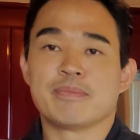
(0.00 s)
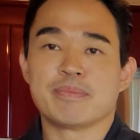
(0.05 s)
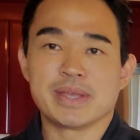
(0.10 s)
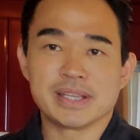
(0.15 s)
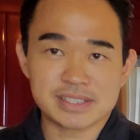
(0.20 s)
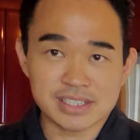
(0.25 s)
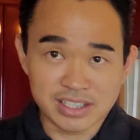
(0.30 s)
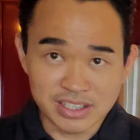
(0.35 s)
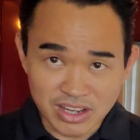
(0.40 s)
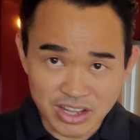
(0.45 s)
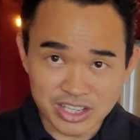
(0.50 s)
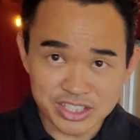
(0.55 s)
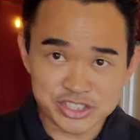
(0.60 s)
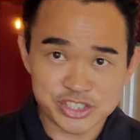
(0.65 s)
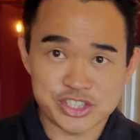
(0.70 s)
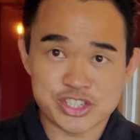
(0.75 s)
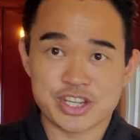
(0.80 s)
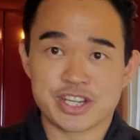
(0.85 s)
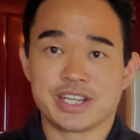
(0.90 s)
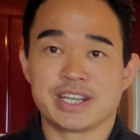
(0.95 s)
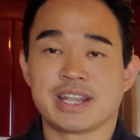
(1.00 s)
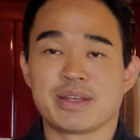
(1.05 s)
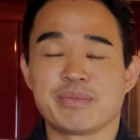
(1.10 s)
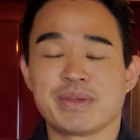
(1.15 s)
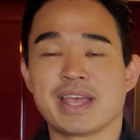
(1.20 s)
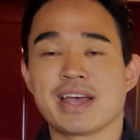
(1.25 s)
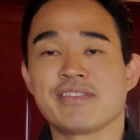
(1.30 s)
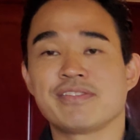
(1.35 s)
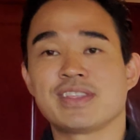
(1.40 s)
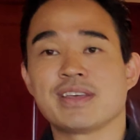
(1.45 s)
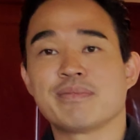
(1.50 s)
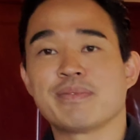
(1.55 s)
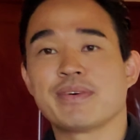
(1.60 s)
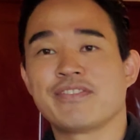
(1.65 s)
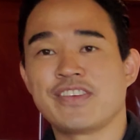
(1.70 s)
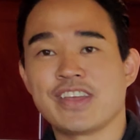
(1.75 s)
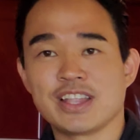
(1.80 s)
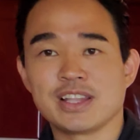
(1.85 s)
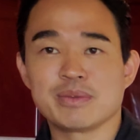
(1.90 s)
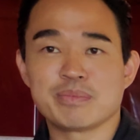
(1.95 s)
is a launch sheet, and we have them
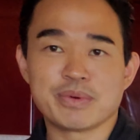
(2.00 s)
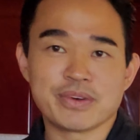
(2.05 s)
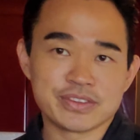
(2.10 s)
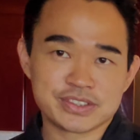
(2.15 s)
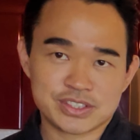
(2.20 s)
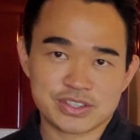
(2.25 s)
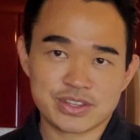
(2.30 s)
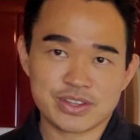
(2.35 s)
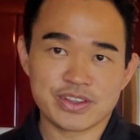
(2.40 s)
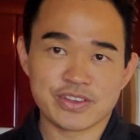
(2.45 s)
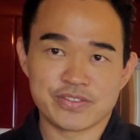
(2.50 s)
available to you.